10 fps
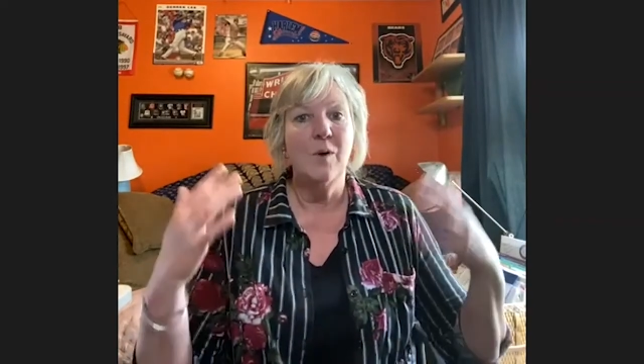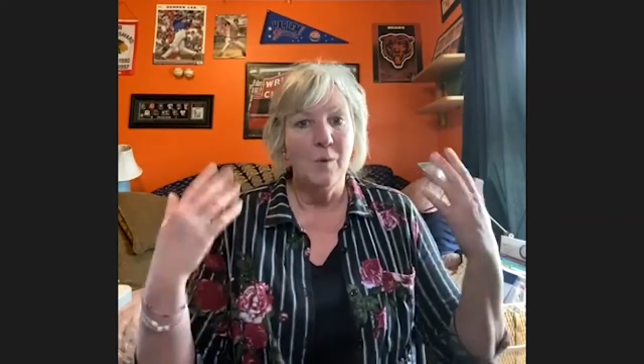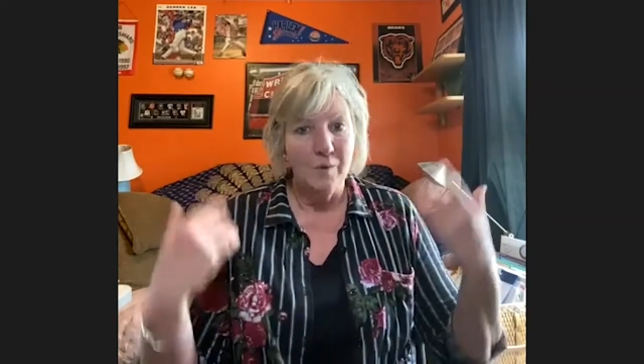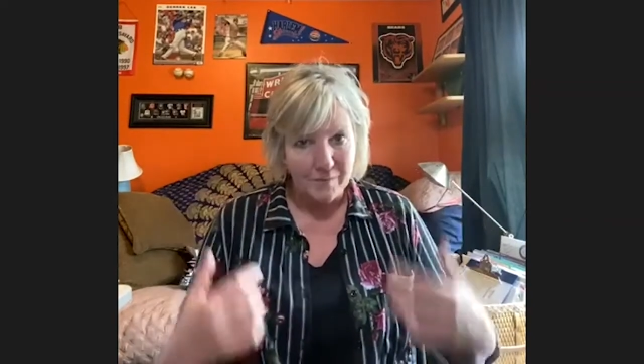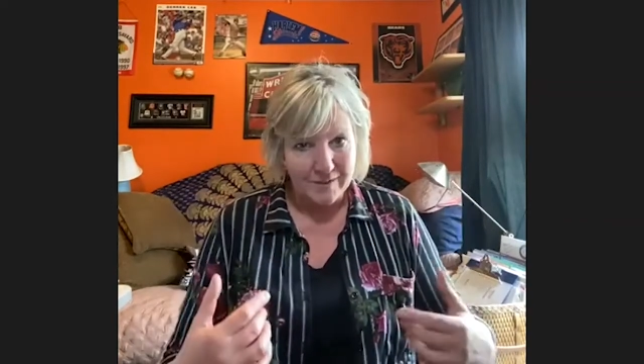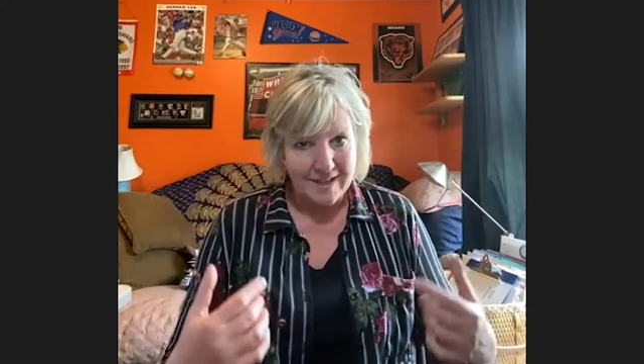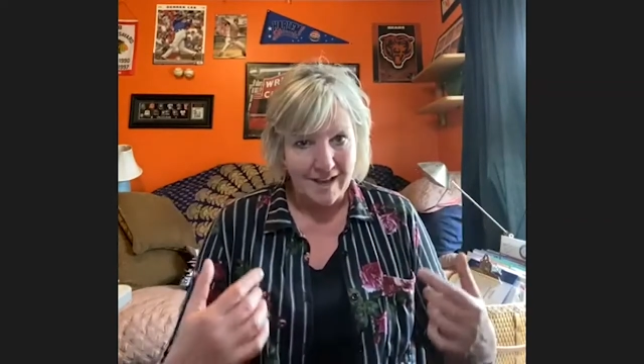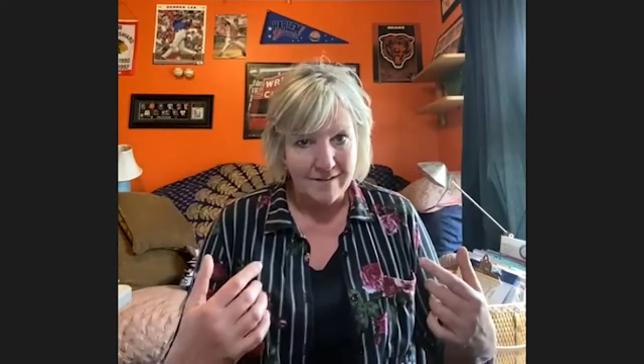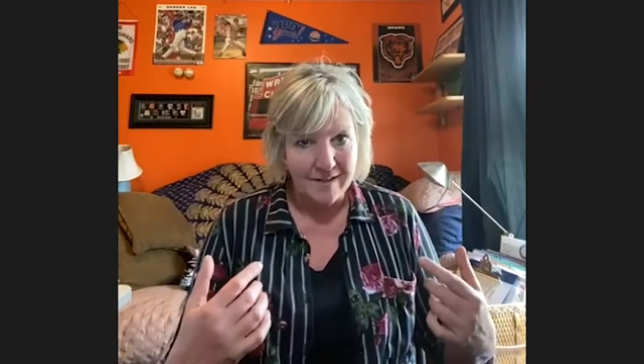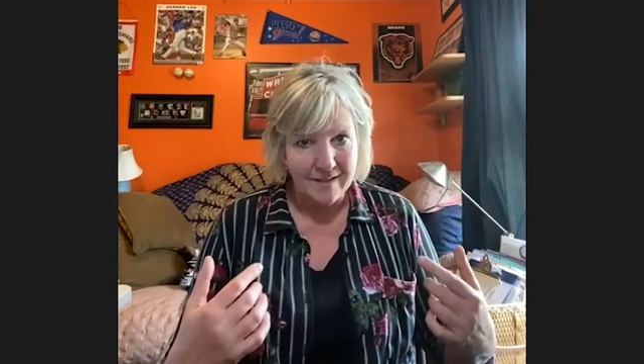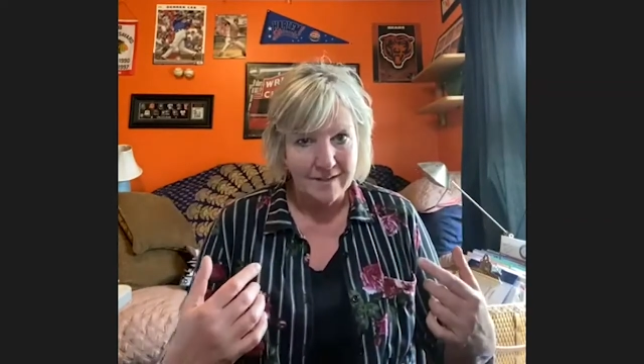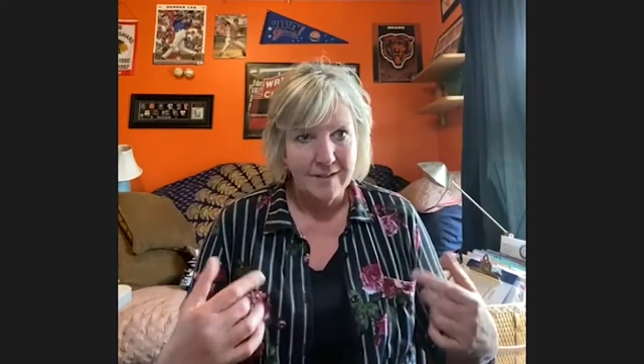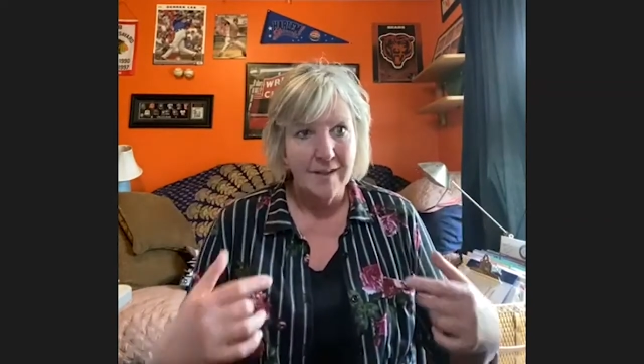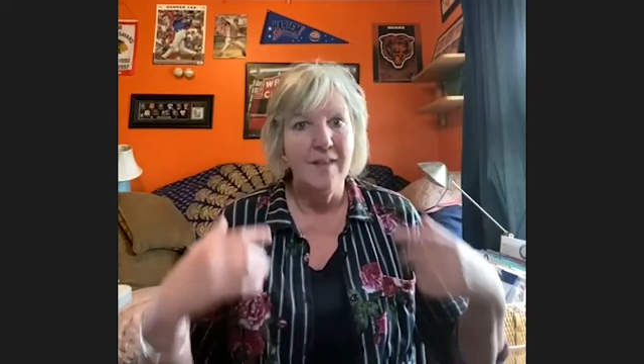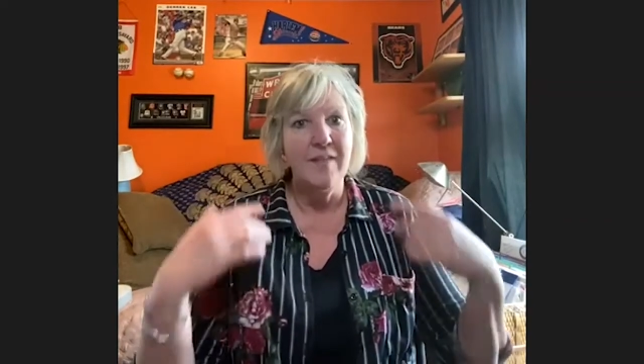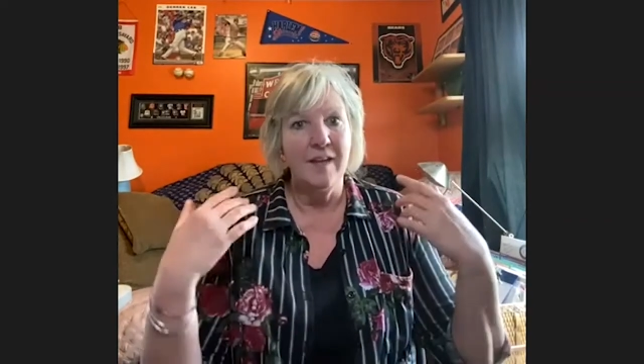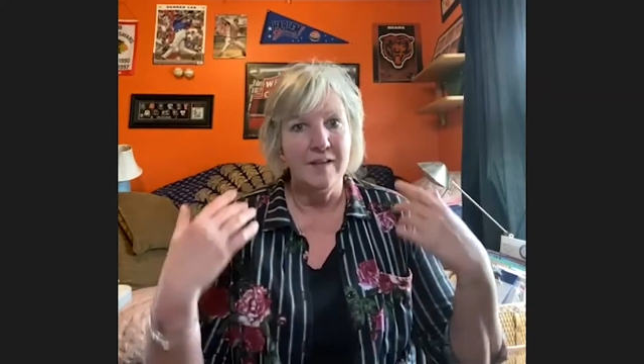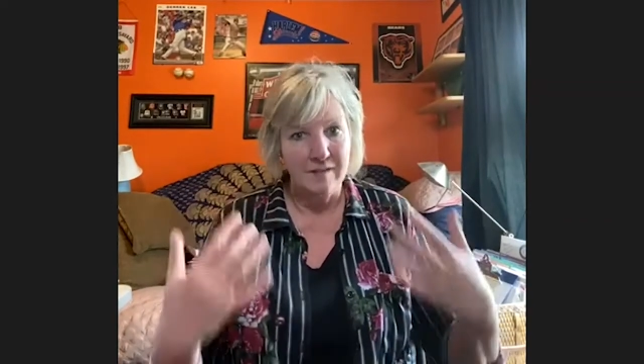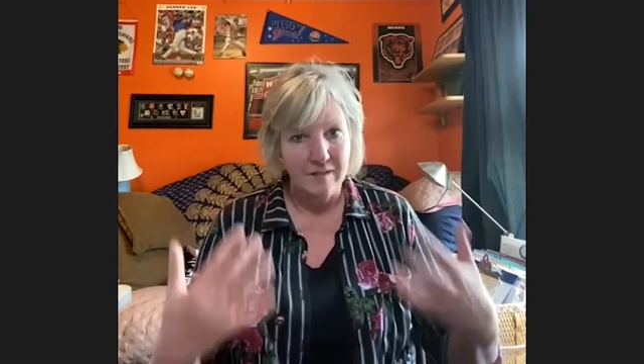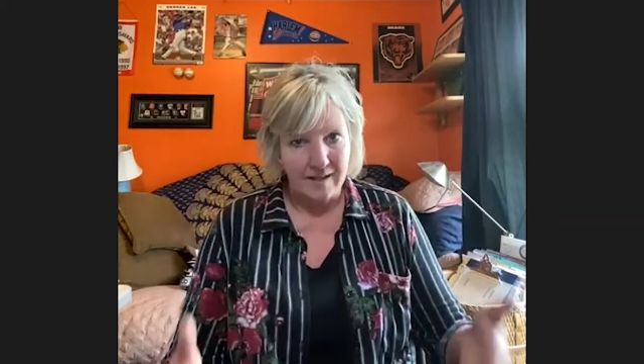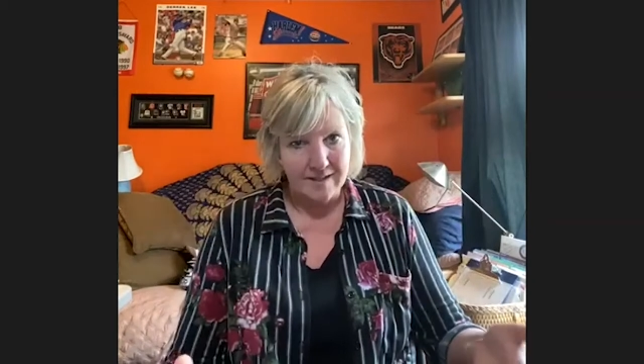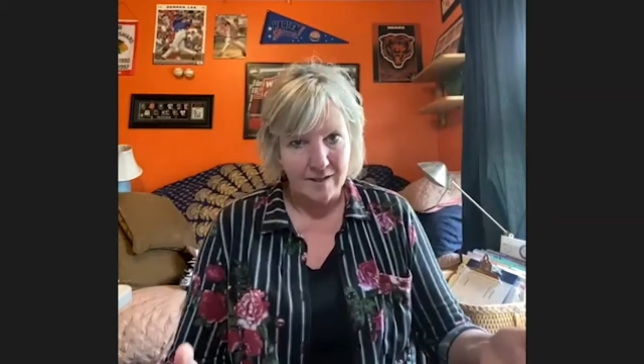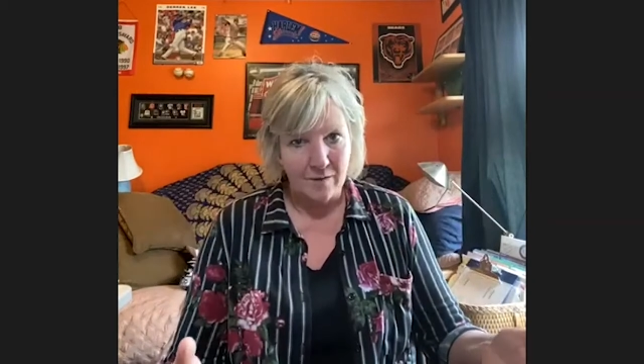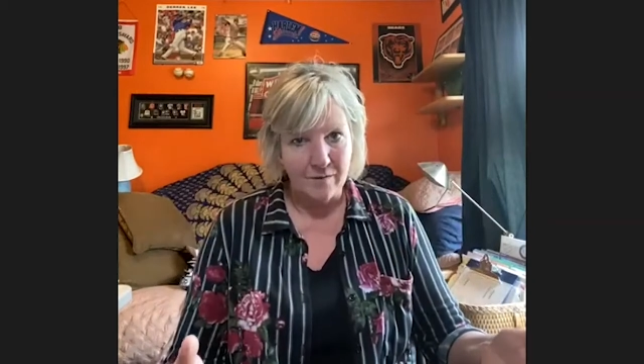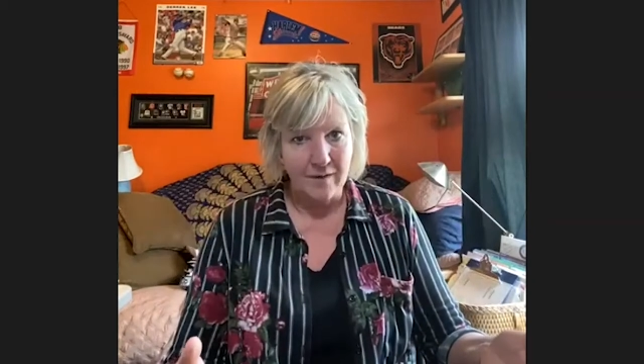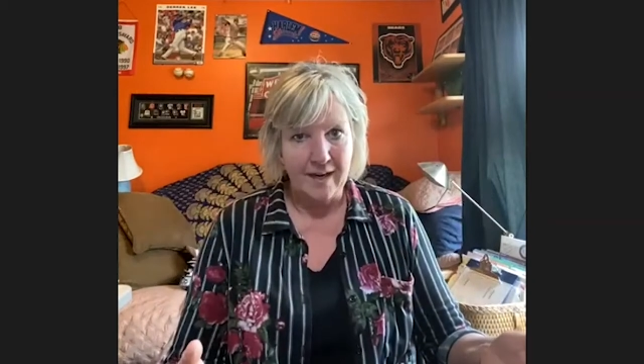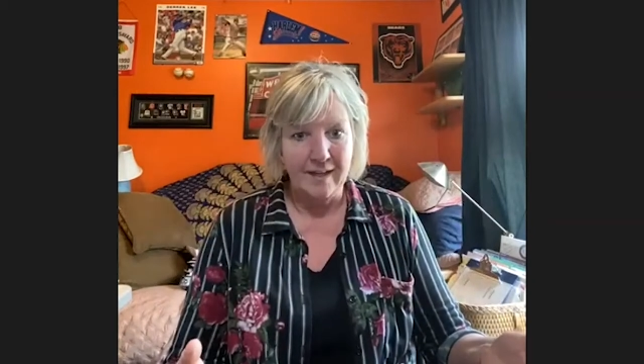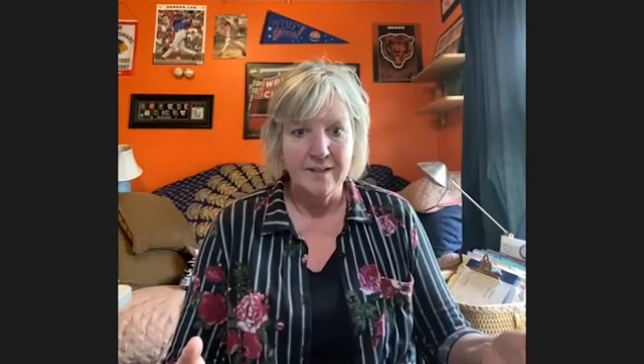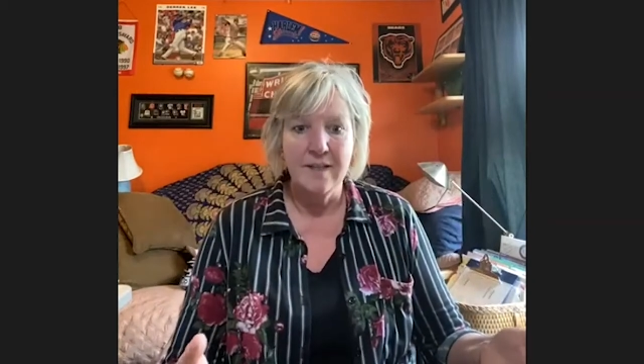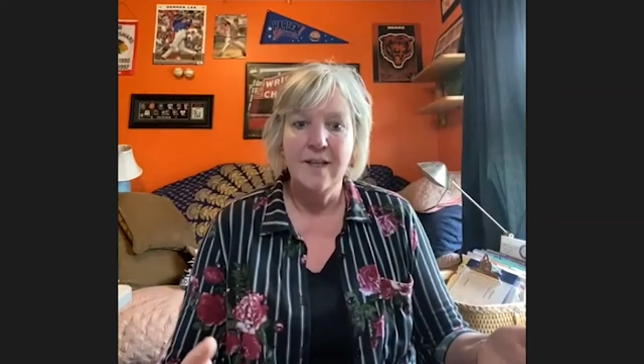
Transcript: hold for seven, and then exhale for eight.